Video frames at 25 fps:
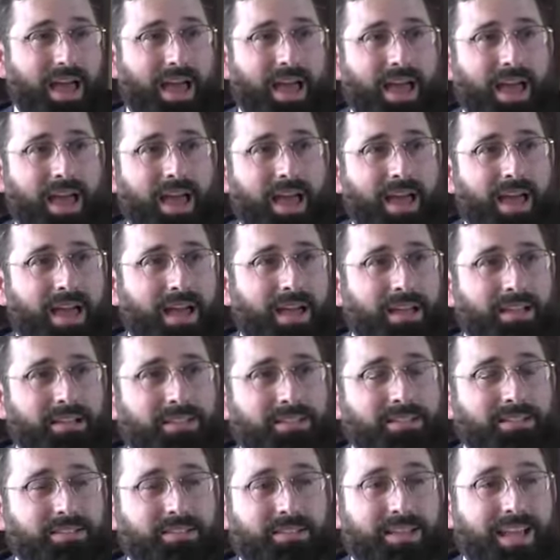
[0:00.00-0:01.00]

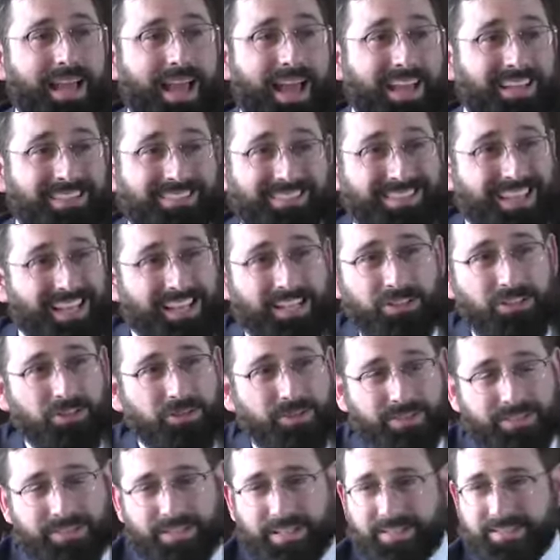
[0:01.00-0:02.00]
And as
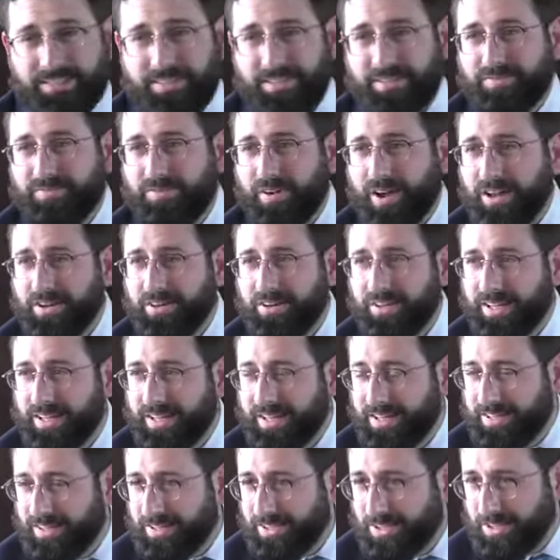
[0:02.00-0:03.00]
dangerous as uh,
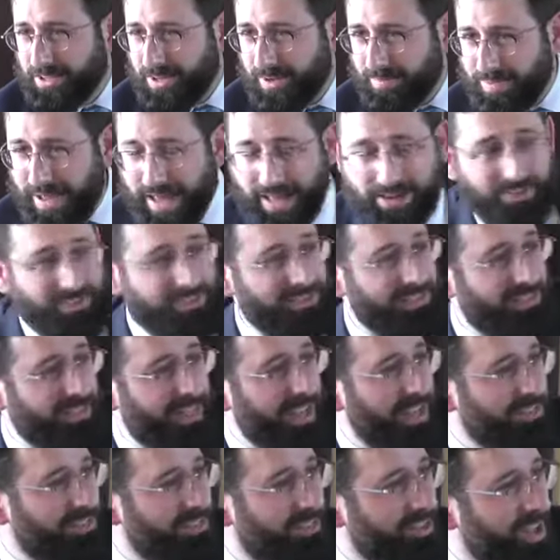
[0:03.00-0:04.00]
finally uh, Patterson
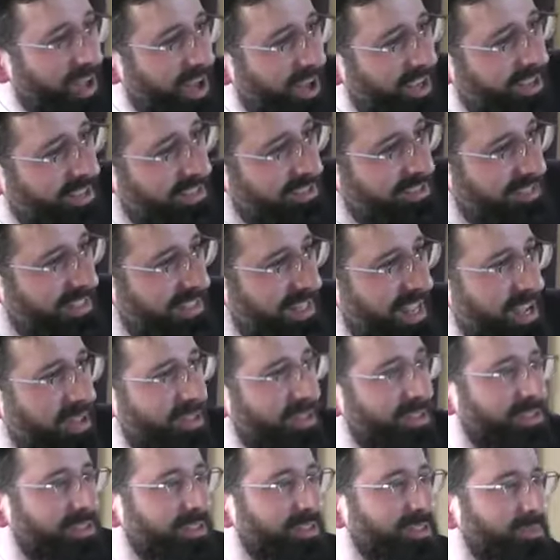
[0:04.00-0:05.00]
got the lions, and now
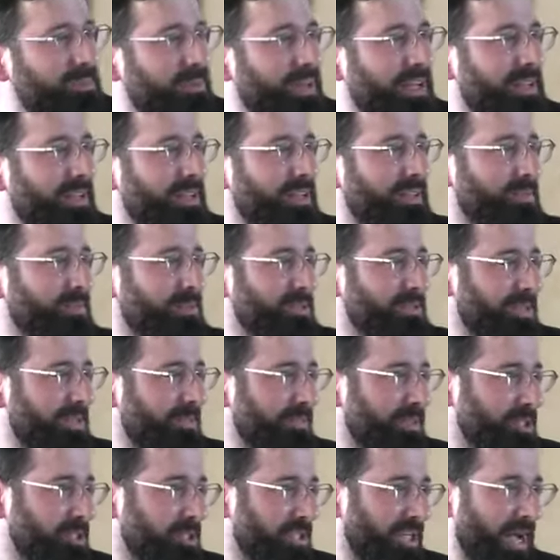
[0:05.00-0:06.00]
they're displayed in a museum
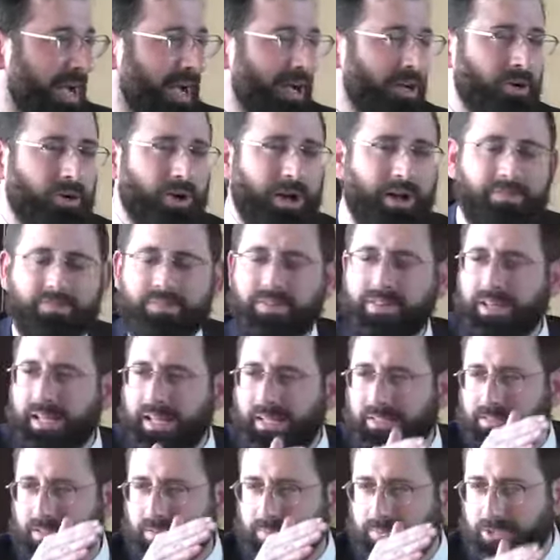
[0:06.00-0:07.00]
in Chicago. Everything
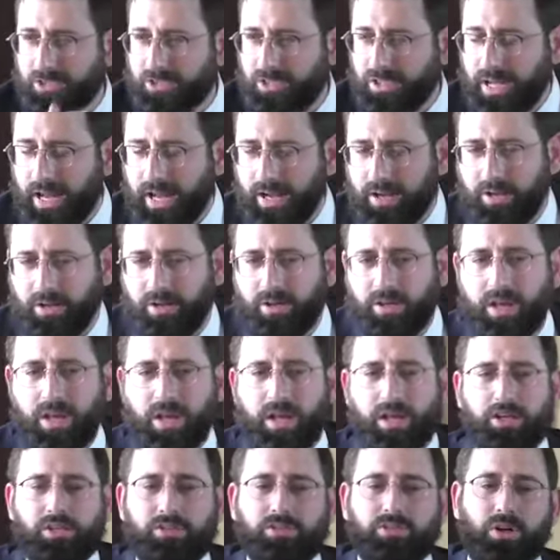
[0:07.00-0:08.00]
ends up in Chicago.
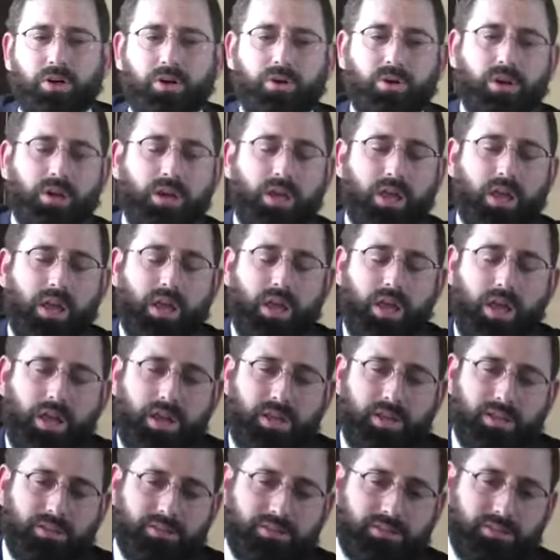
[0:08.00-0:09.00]
So,
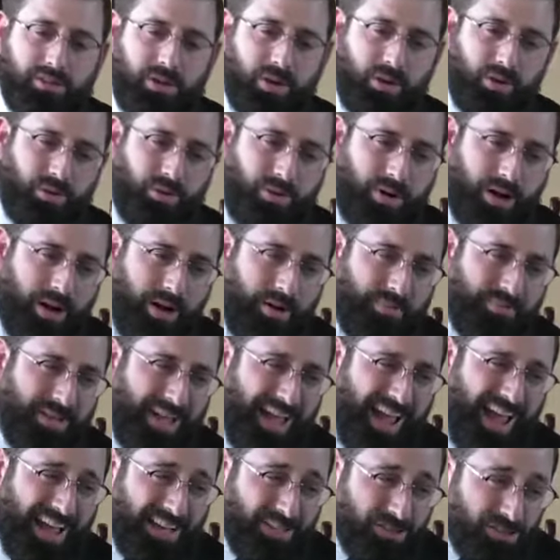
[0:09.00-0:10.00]
so um,
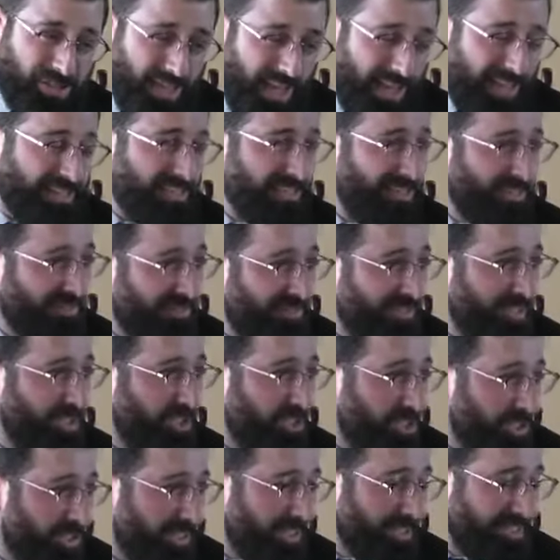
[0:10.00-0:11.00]
as, as
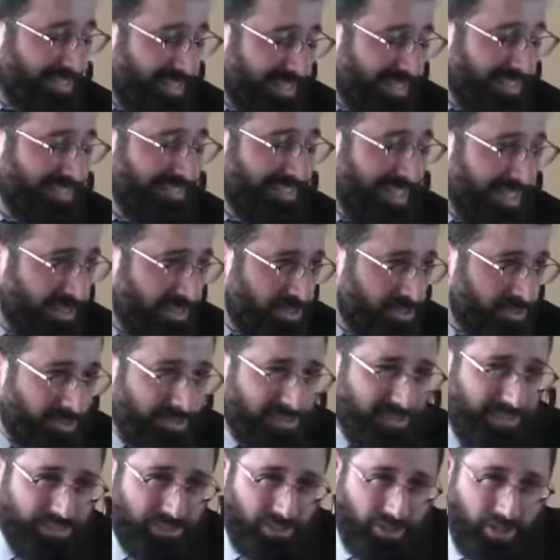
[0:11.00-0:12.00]
vicious and as
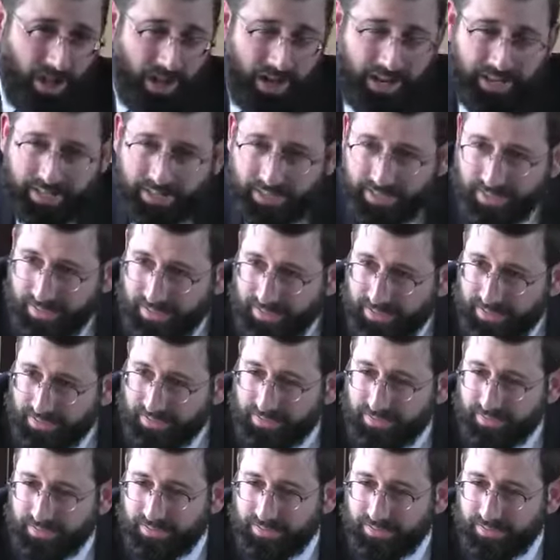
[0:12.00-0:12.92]
dangerous as a lion is,